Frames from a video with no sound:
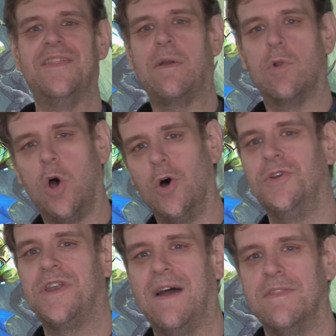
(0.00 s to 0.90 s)
They will
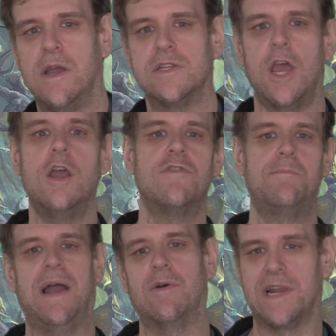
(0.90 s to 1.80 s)
hunt down the most
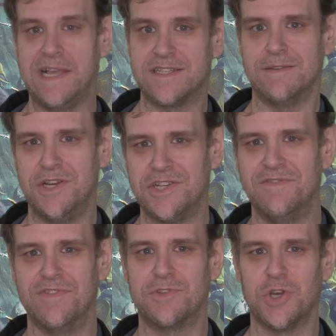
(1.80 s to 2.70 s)
overpowered lists
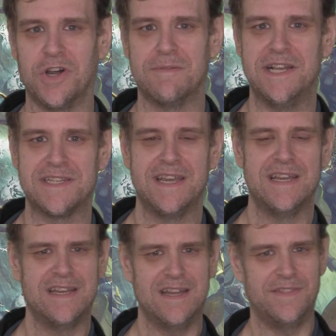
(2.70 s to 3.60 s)
emerging from tournaments
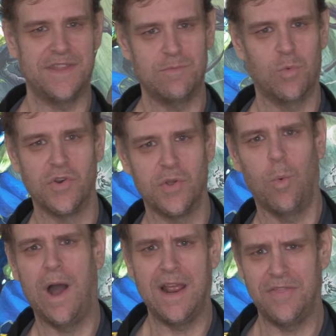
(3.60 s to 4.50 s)
and then wonder
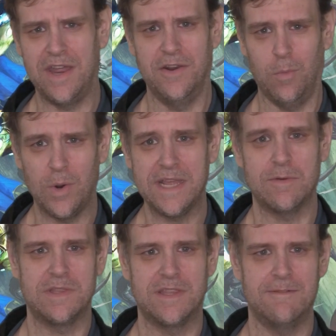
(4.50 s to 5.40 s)
why they're not
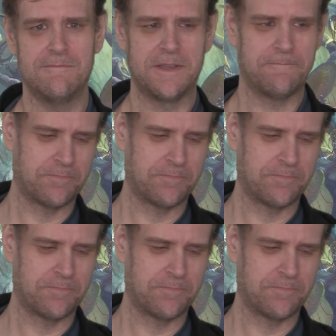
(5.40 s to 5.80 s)
winning with them.